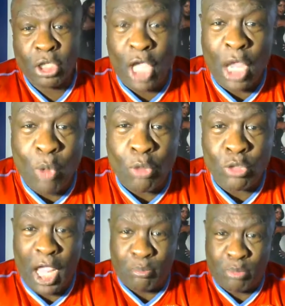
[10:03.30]
They won't
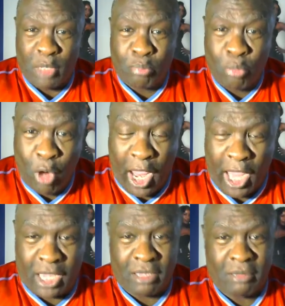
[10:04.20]
let me
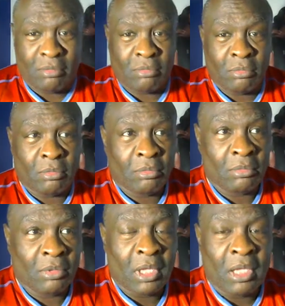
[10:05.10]
play.
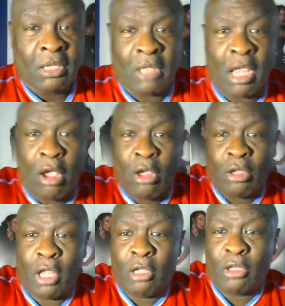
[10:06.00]
They are
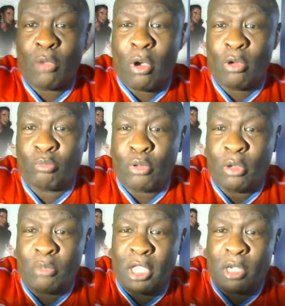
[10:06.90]
they, they won't
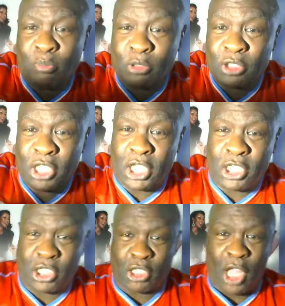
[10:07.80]
put me in a
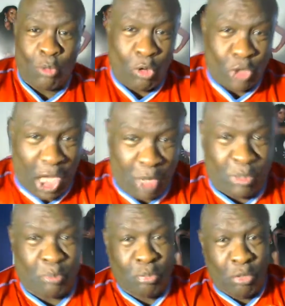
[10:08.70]
position. They won't let
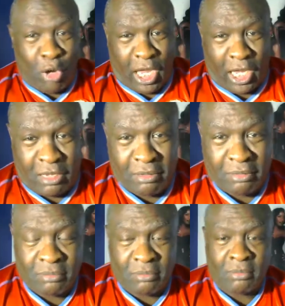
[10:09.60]
me play.
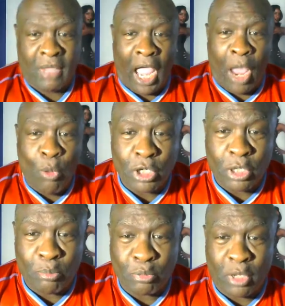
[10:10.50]
I want
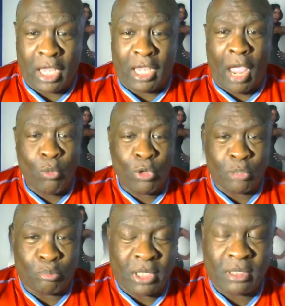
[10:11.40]
to play. I want to
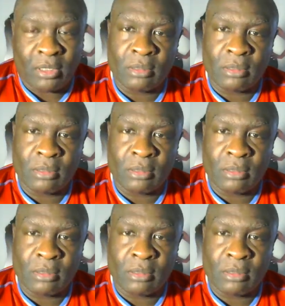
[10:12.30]
be.